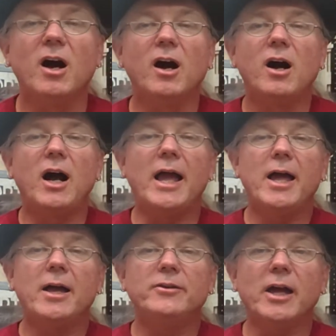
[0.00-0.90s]
Uh,
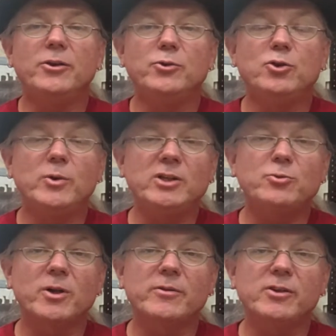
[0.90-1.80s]
and, and you do each
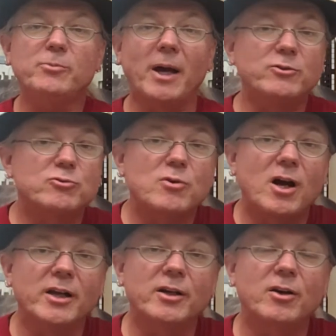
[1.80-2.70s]
one of these by drawing